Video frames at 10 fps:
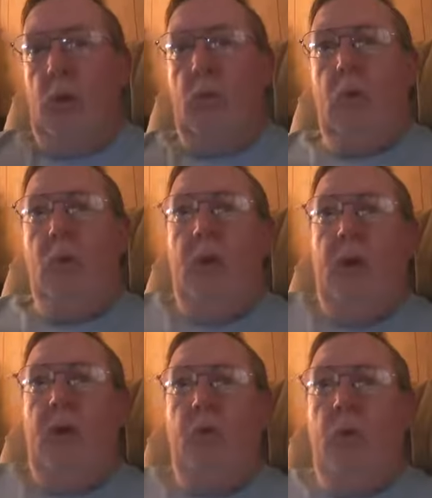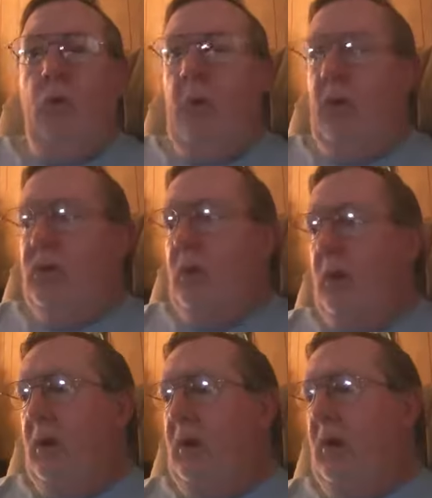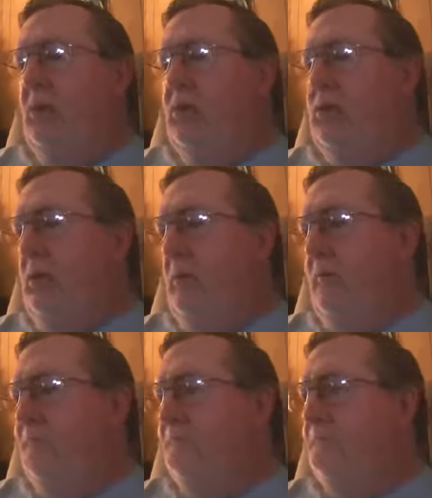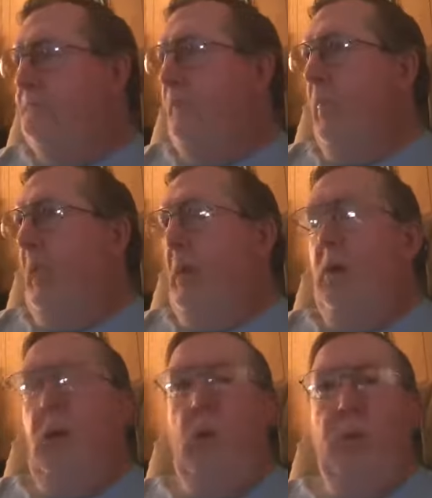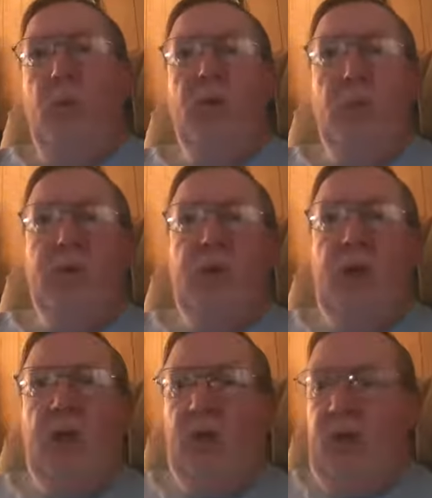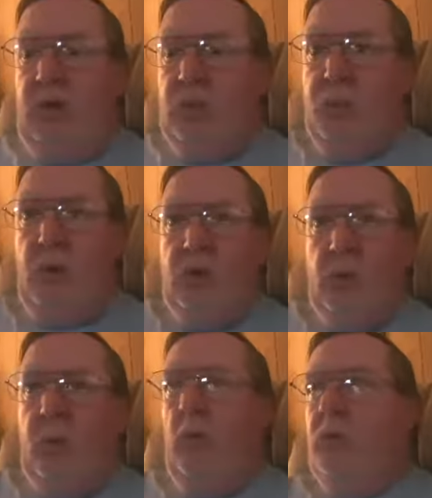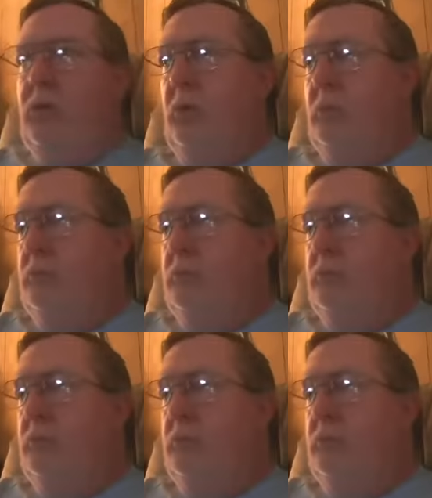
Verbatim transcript: We're re- we're wrestling against you know principalities, principles.